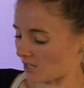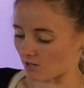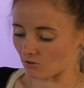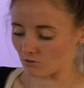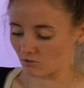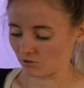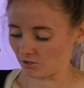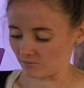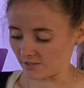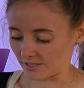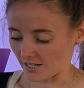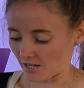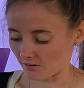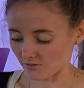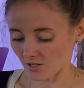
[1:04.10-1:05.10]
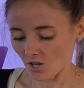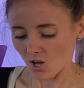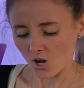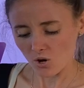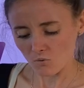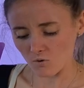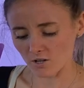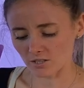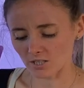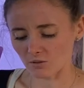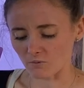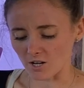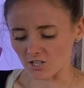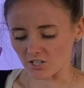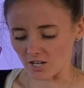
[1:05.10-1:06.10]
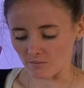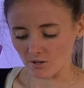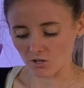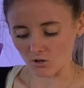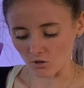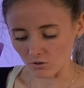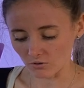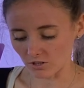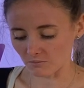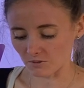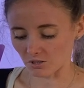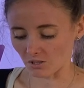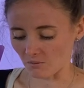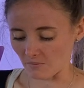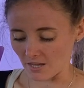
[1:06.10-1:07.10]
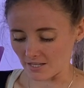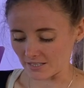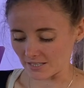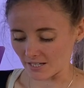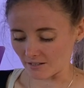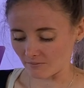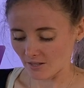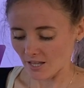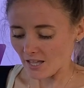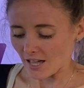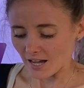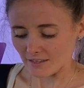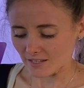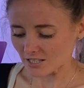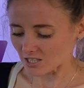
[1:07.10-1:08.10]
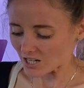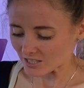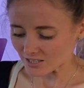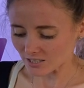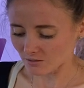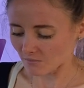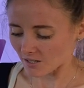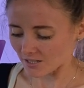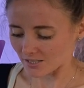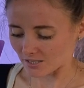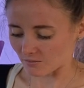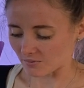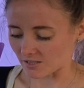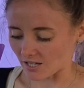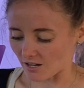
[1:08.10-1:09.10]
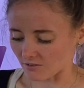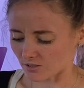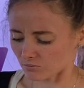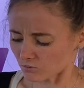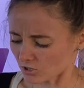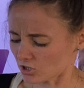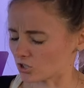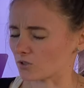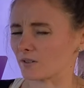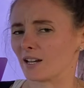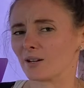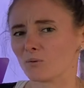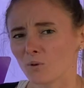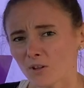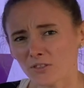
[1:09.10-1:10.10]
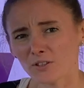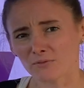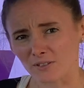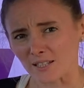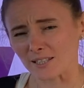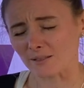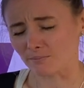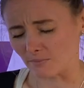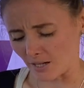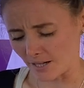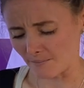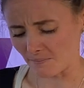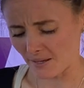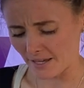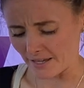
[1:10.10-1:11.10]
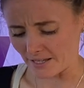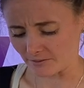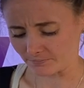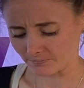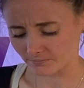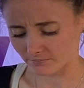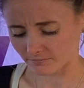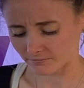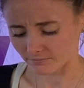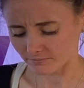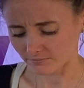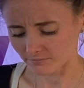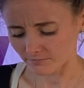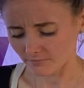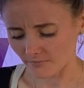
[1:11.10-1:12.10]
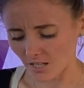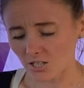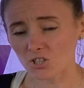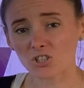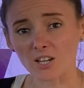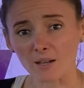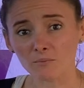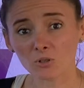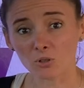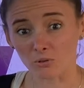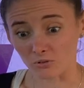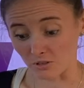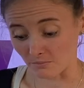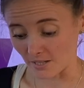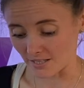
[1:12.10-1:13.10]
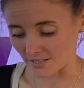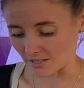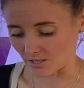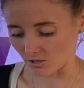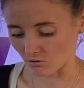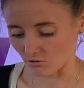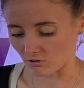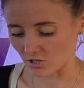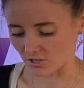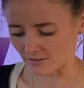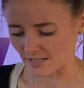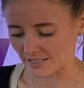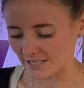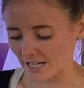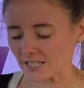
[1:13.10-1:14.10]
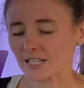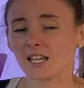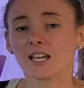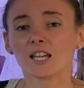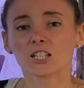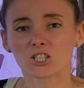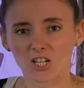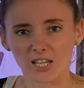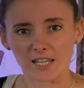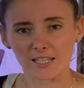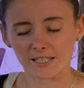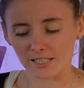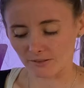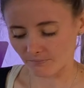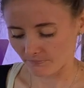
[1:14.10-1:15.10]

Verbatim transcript: they called themselves, wondered why Jem had called them to a meeting, and they chatted amongst themselves, wondering what the reason might be. Jem called the meeting to order and said, Jiggies,